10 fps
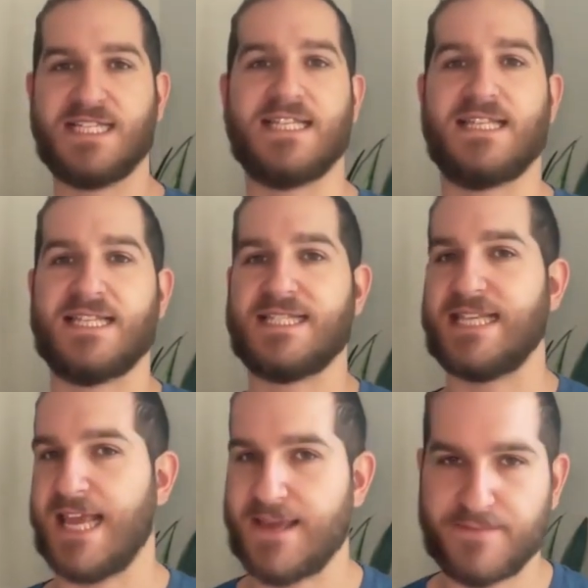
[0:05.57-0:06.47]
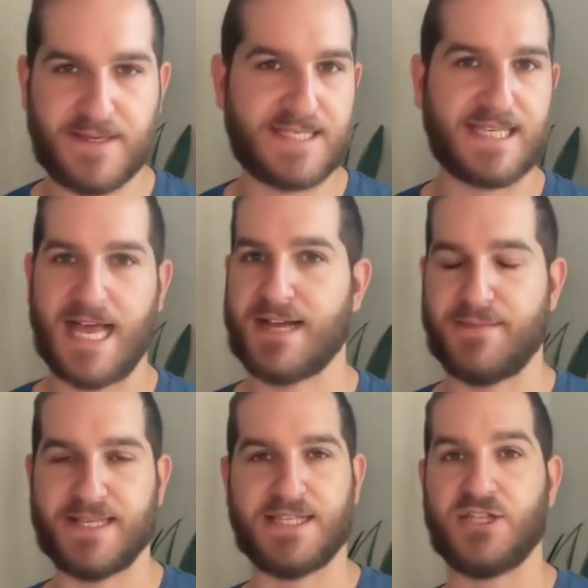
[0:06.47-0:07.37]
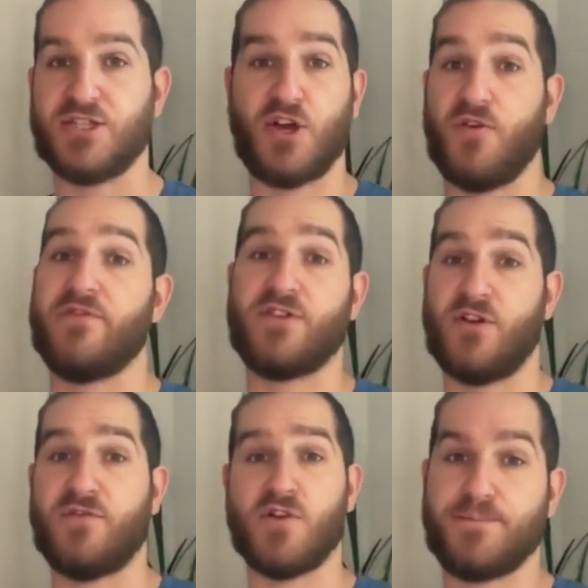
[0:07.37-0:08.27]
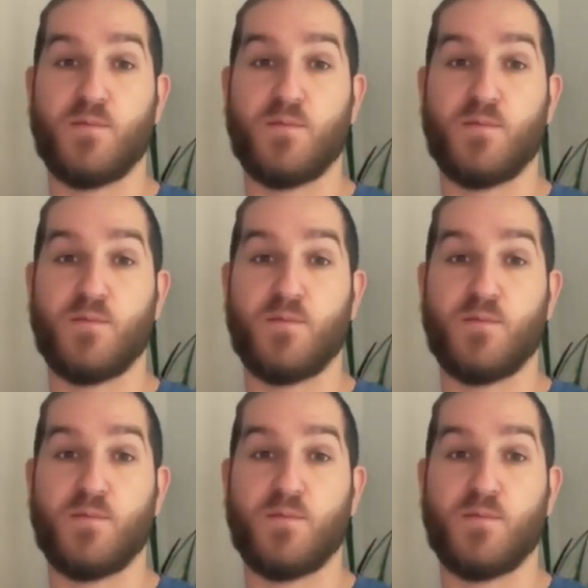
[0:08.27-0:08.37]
to the same Slack messages over and over?